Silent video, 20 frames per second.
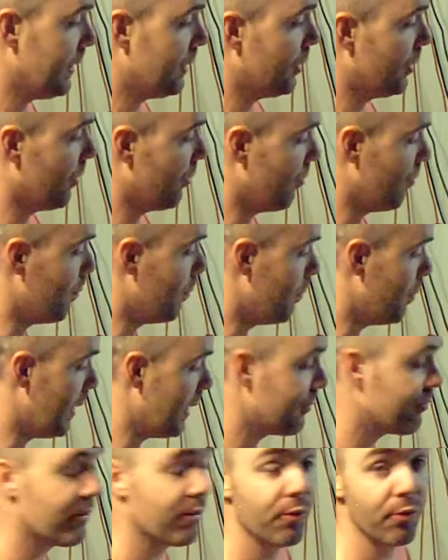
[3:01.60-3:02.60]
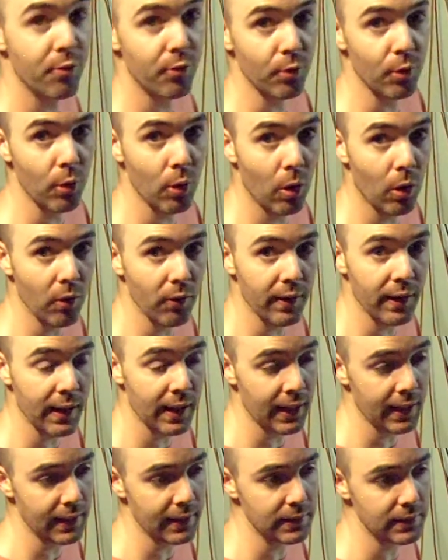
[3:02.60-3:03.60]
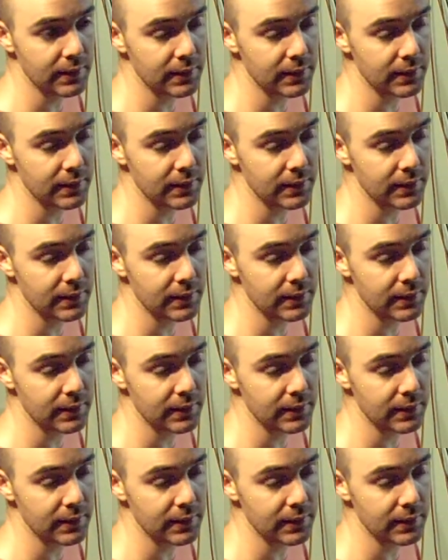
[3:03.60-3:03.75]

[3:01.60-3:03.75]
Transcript: could have buffed through all the haze.